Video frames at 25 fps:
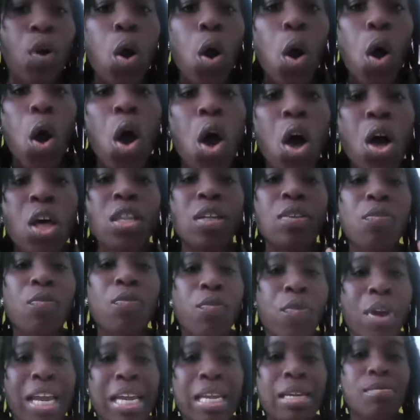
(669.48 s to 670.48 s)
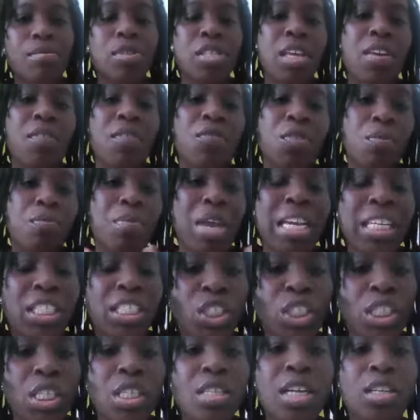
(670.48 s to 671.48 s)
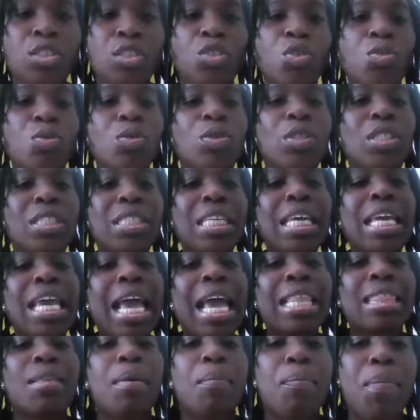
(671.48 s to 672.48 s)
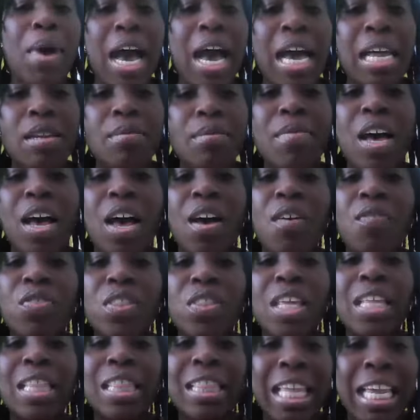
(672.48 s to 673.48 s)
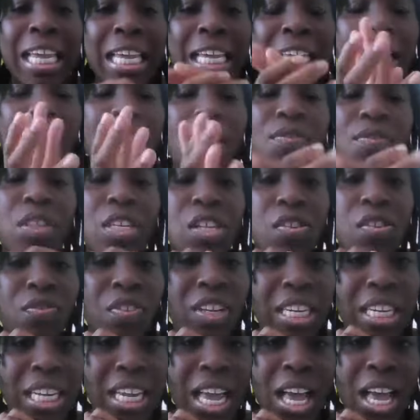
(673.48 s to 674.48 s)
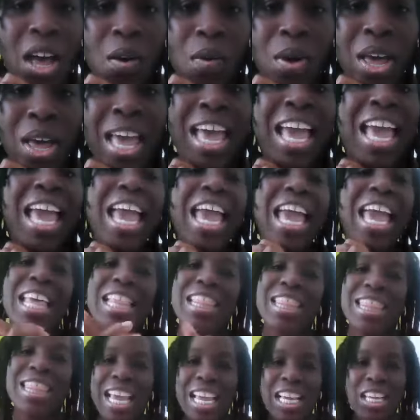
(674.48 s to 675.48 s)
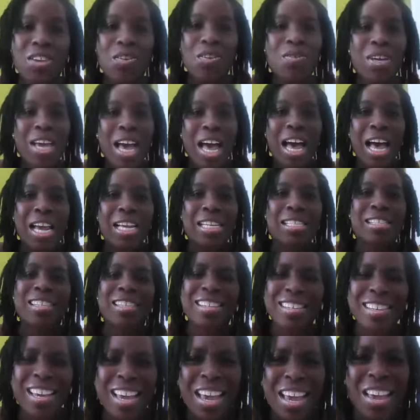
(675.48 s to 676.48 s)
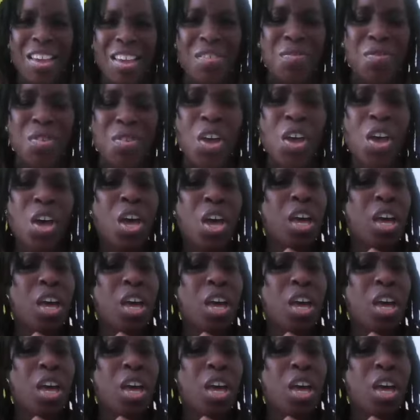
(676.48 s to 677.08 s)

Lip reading: for all of Frames information that you will see at the bottom of the link of this video. And thank you guys again.